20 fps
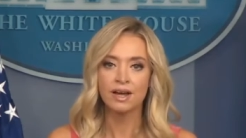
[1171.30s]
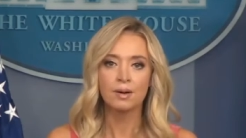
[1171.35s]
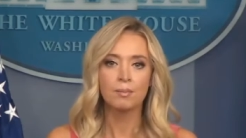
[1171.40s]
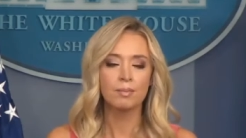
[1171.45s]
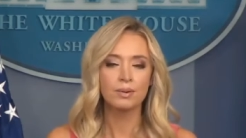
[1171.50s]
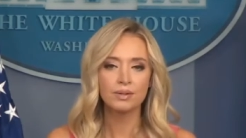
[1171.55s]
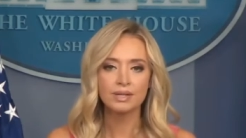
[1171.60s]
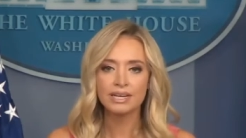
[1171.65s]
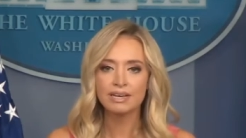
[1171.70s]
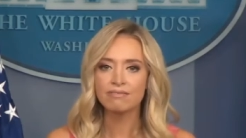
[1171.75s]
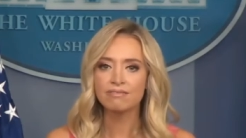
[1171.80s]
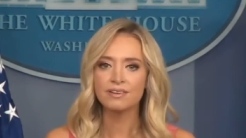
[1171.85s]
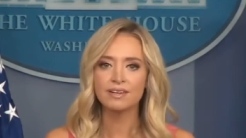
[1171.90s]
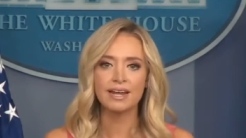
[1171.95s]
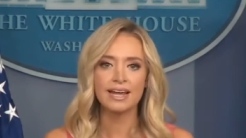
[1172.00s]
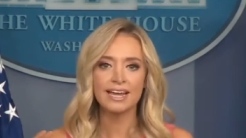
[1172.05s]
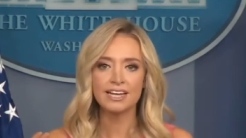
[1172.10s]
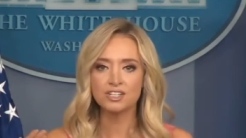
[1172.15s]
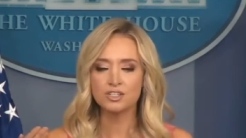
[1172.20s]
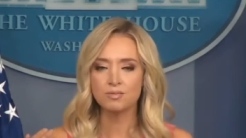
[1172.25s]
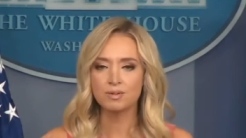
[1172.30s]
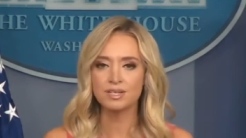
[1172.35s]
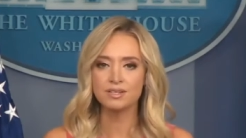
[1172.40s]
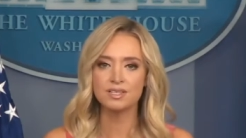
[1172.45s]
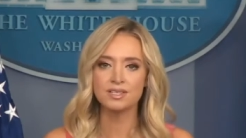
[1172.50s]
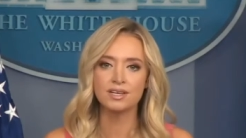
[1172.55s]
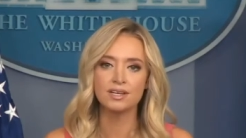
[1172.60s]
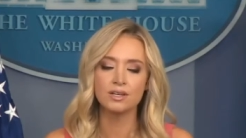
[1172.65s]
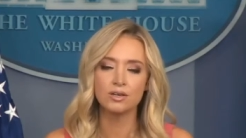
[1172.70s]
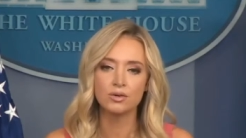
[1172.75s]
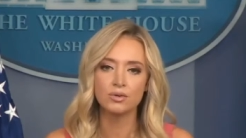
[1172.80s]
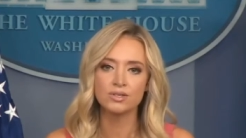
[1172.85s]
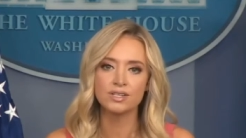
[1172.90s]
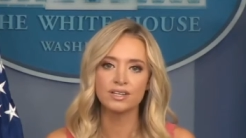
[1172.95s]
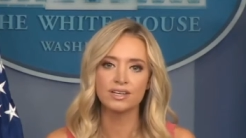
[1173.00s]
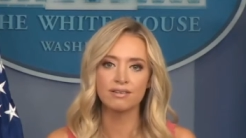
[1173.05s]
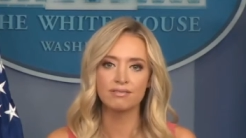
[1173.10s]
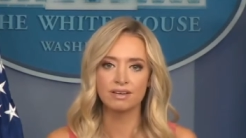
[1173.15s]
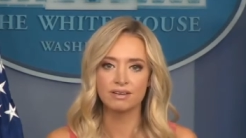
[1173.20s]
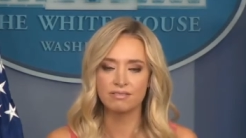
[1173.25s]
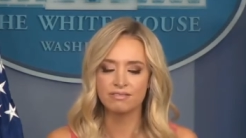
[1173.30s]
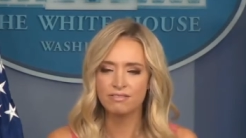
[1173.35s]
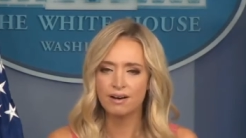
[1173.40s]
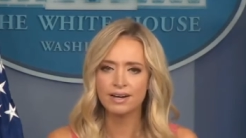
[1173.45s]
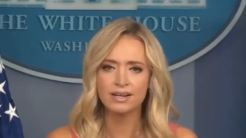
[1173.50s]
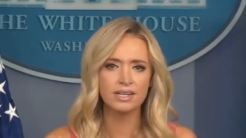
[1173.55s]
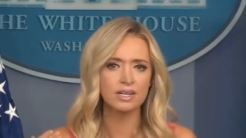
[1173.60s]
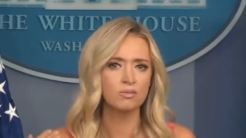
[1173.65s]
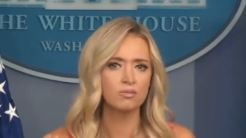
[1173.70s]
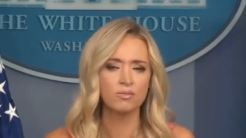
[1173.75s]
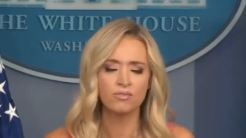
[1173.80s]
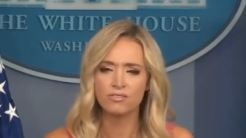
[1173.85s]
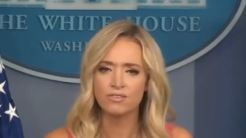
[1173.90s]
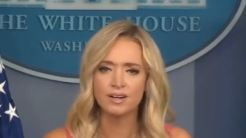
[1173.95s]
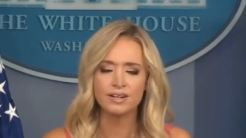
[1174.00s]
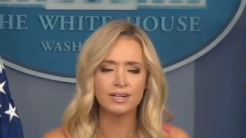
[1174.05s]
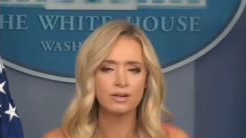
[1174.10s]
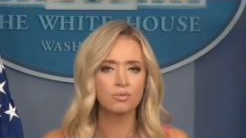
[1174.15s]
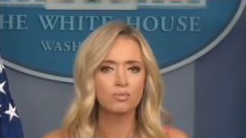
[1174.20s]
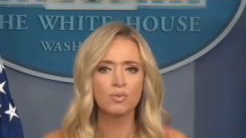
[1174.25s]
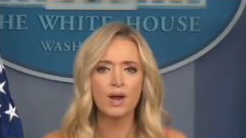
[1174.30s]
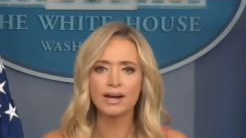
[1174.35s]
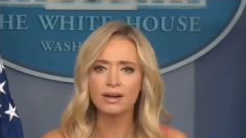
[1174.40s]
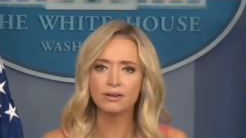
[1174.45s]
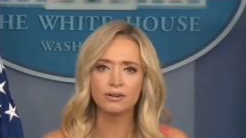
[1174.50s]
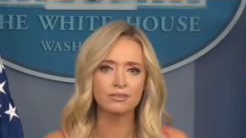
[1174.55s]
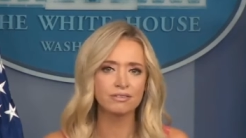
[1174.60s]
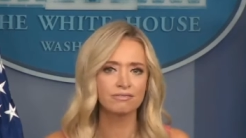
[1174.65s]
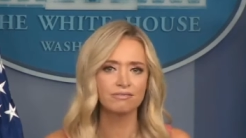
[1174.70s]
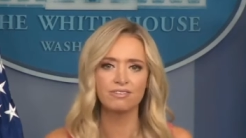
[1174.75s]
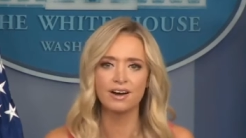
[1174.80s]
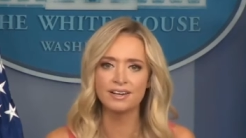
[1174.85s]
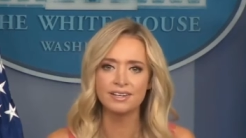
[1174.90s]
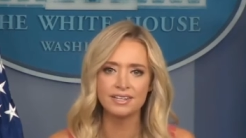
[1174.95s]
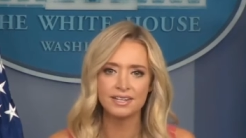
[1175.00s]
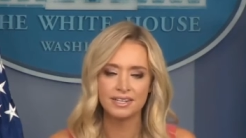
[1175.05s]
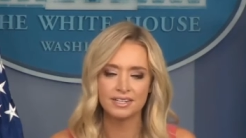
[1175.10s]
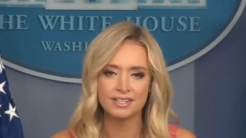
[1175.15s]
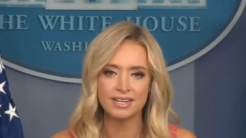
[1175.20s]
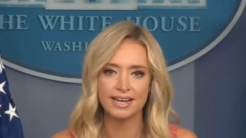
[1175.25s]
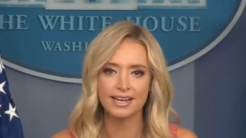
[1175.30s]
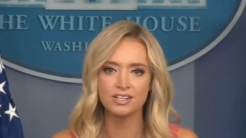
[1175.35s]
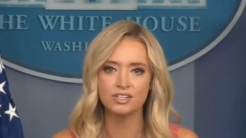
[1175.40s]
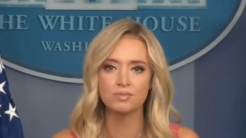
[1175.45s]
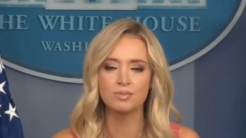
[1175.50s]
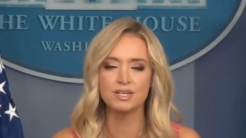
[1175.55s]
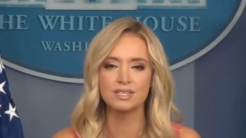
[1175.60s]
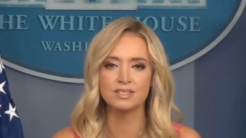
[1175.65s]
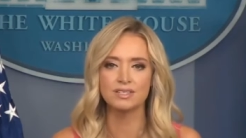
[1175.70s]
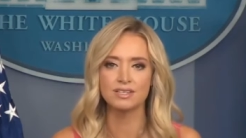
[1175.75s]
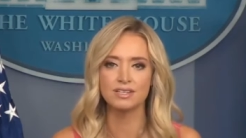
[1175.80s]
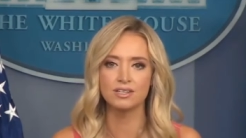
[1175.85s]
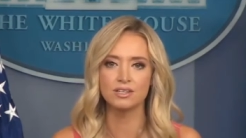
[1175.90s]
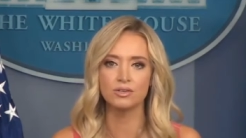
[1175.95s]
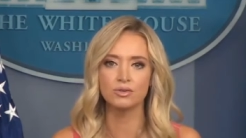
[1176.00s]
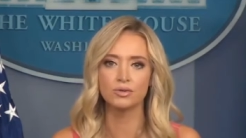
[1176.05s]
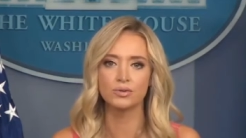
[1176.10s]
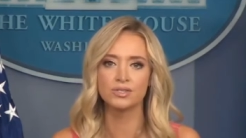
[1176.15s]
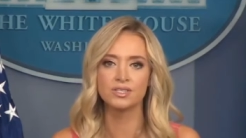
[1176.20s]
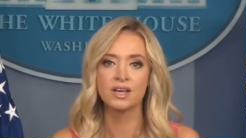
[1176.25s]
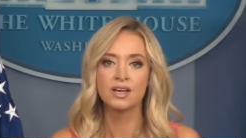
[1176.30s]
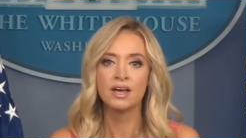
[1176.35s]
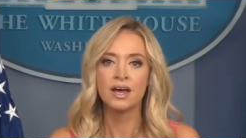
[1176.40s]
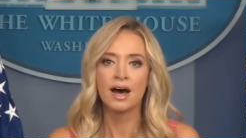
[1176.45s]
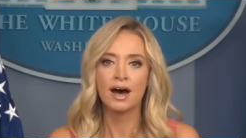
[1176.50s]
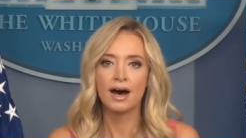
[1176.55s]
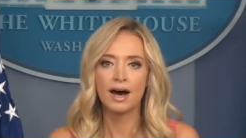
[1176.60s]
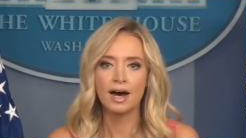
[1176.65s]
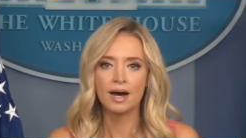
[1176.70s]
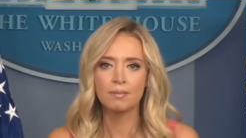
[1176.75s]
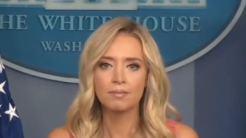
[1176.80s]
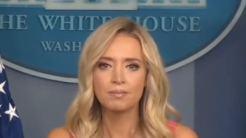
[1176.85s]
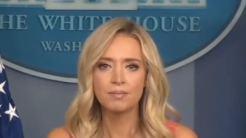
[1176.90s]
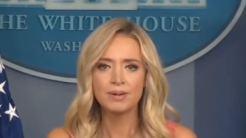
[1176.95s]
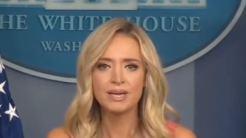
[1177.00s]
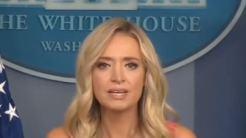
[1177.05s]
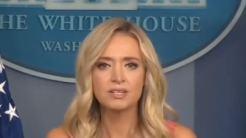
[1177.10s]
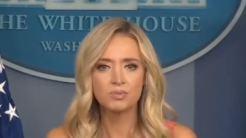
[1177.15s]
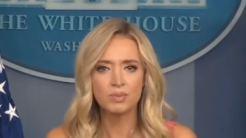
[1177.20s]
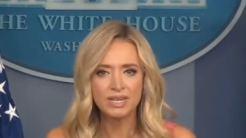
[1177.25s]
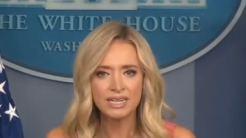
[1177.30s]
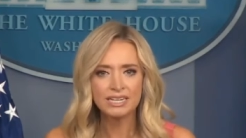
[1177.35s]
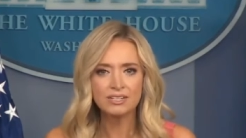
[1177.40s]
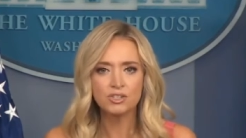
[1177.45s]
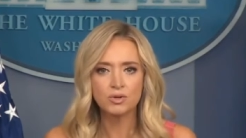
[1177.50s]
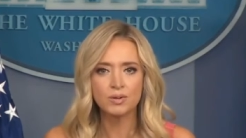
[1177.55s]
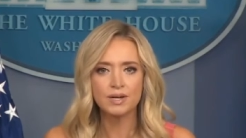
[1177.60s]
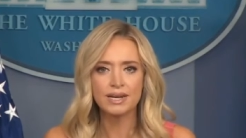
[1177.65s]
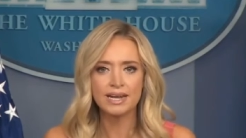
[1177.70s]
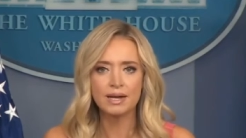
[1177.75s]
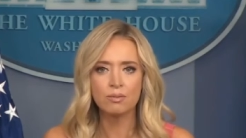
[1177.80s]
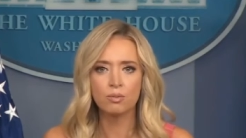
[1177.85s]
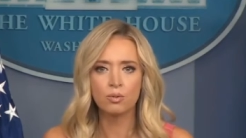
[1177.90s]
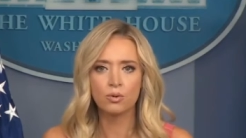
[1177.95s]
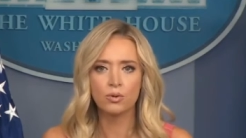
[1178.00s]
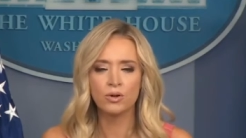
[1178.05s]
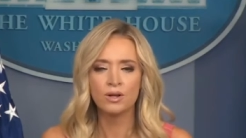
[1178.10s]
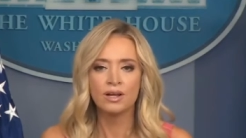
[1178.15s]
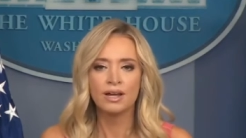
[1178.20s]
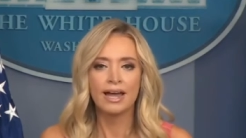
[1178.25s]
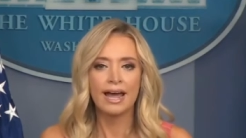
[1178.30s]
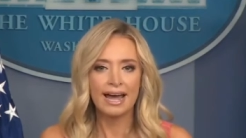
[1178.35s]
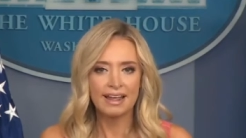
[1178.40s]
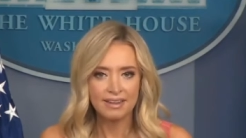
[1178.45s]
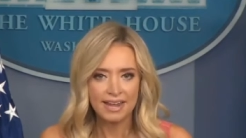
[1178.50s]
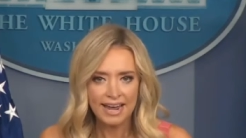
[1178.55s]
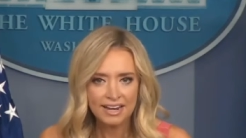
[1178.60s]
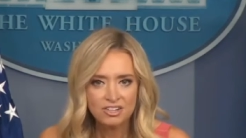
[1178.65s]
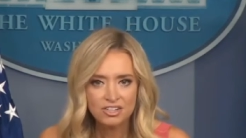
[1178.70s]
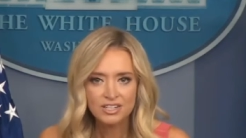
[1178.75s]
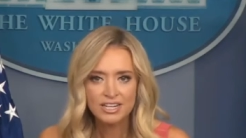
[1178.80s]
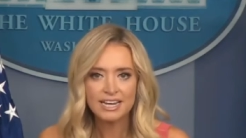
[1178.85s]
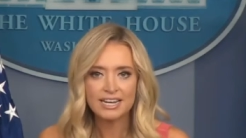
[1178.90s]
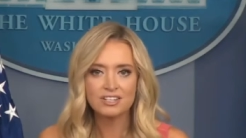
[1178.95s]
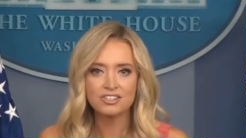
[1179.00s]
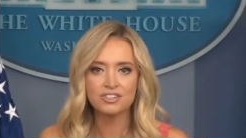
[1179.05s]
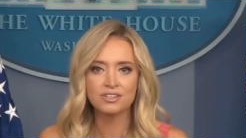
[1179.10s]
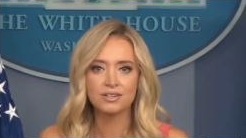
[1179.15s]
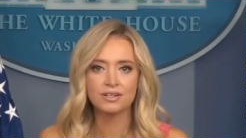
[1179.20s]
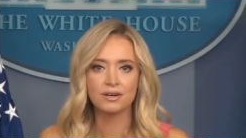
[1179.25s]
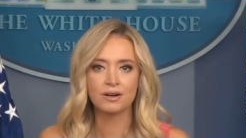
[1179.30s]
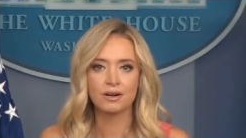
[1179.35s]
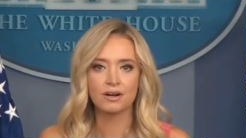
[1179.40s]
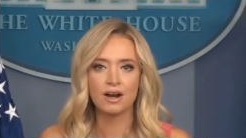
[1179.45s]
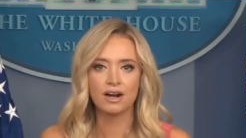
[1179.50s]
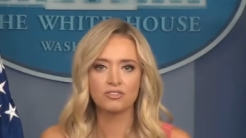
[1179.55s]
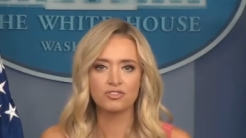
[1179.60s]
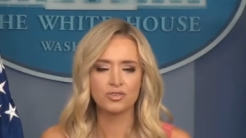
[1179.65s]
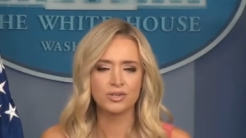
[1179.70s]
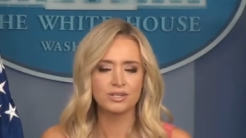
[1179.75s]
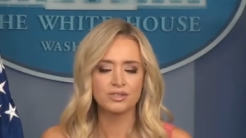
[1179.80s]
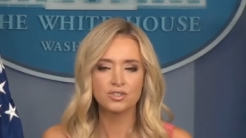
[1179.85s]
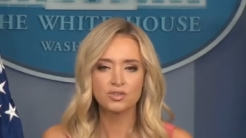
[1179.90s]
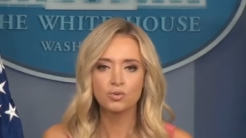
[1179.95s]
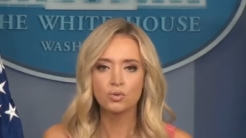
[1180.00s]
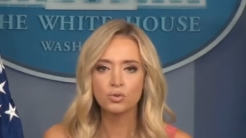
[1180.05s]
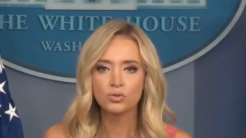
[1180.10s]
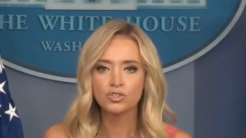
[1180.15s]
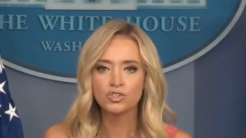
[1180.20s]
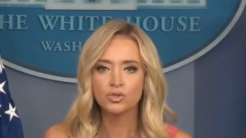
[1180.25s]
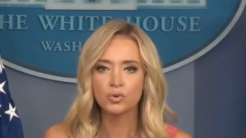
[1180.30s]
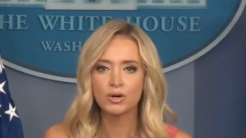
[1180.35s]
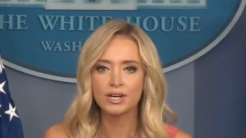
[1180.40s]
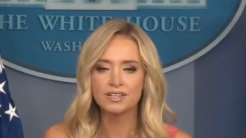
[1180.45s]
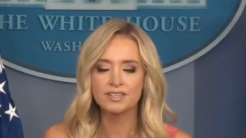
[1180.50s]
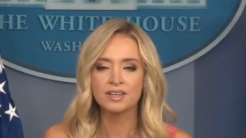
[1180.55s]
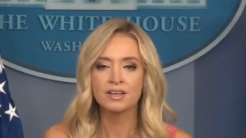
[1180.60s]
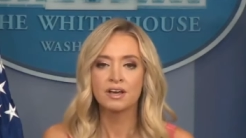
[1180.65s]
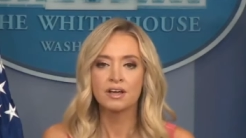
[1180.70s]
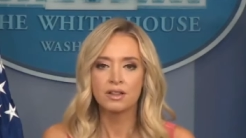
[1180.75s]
Belief in HBCUs and giving funding, funding record funding to HBCUs, um, because we need to enable ed education in our country and school choice.